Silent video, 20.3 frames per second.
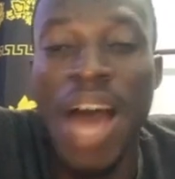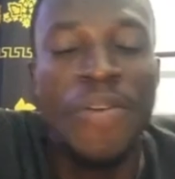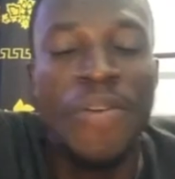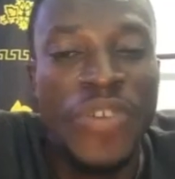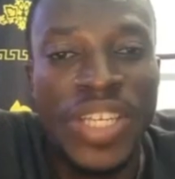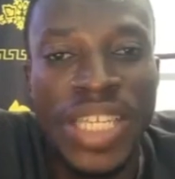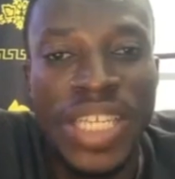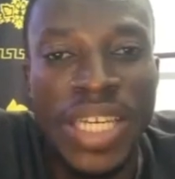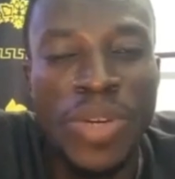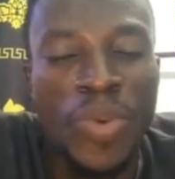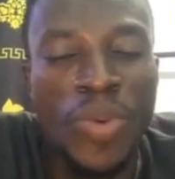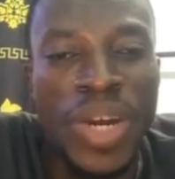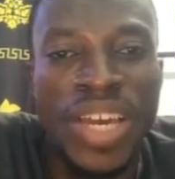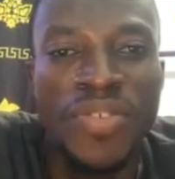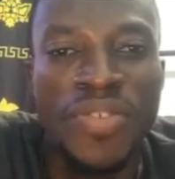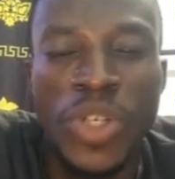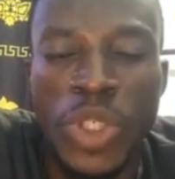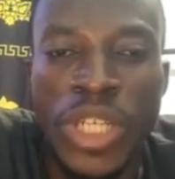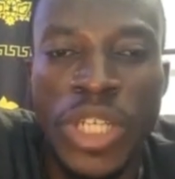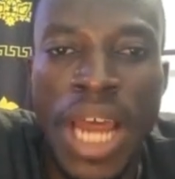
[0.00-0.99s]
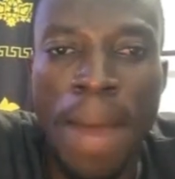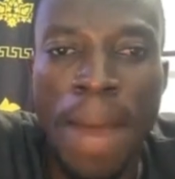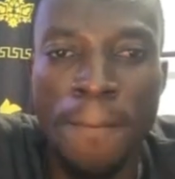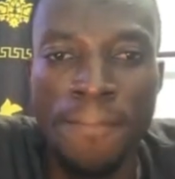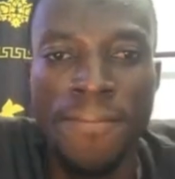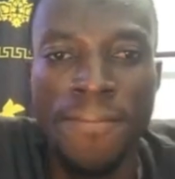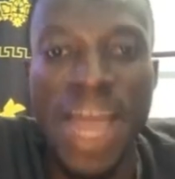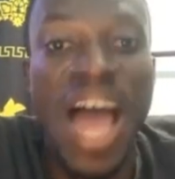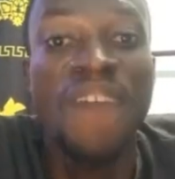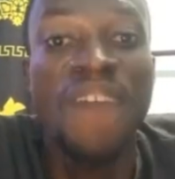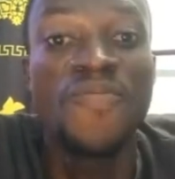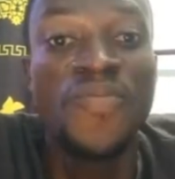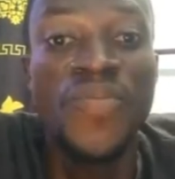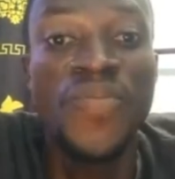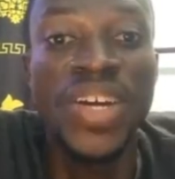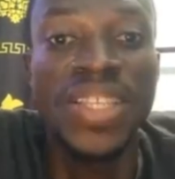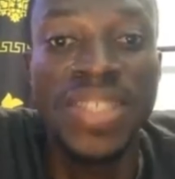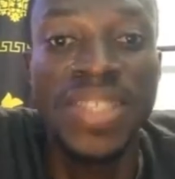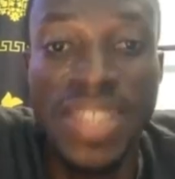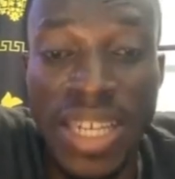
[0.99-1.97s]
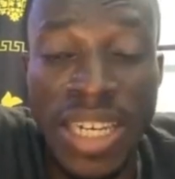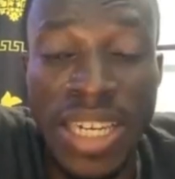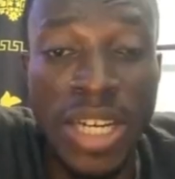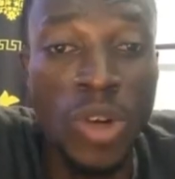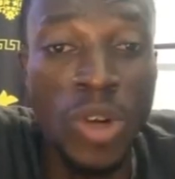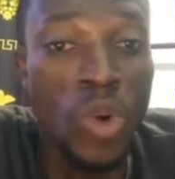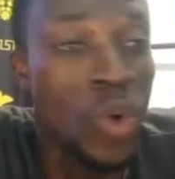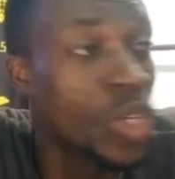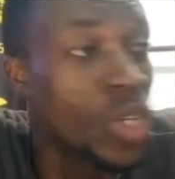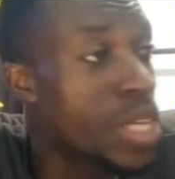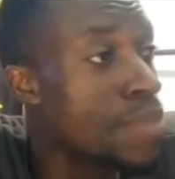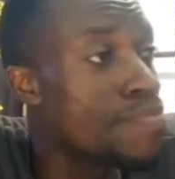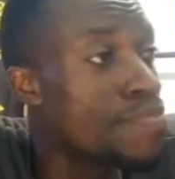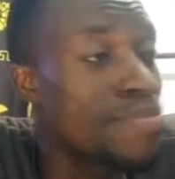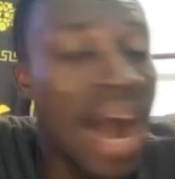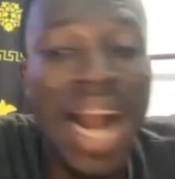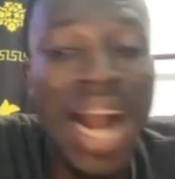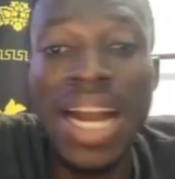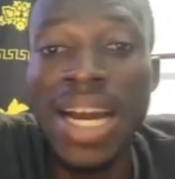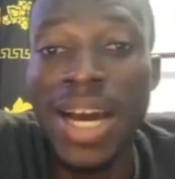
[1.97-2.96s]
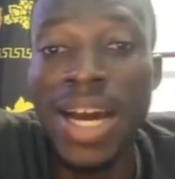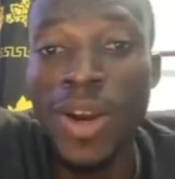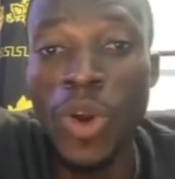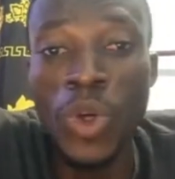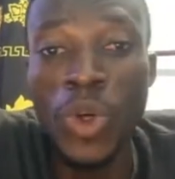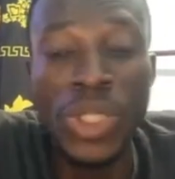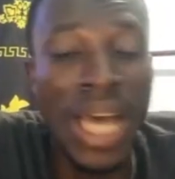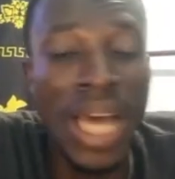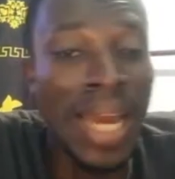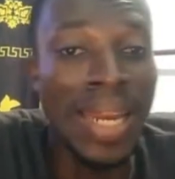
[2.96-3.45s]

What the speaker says: everything we give it to them, everything, including bungalows,